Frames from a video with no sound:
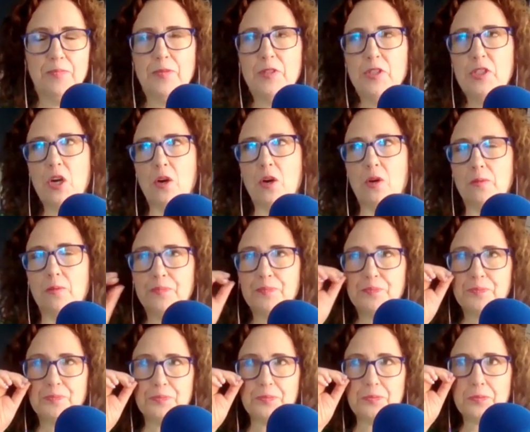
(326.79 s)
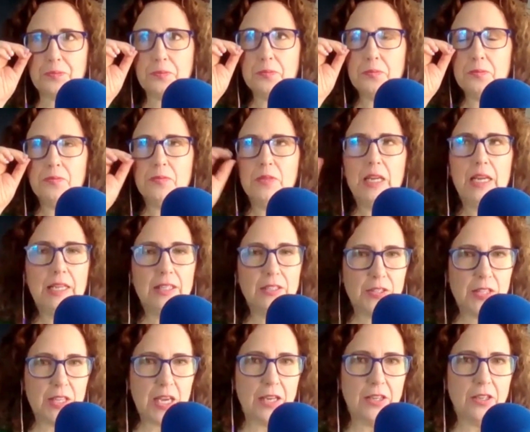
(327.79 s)
So, it's
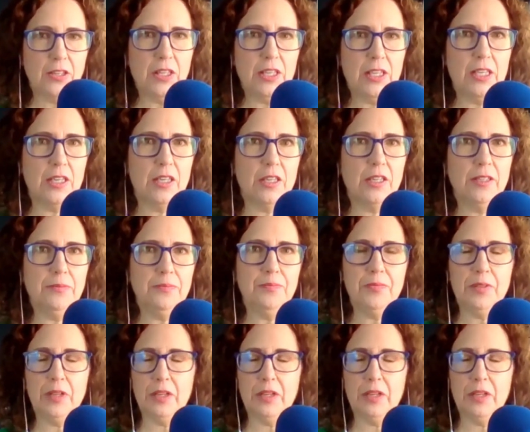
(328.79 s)
the end of the year.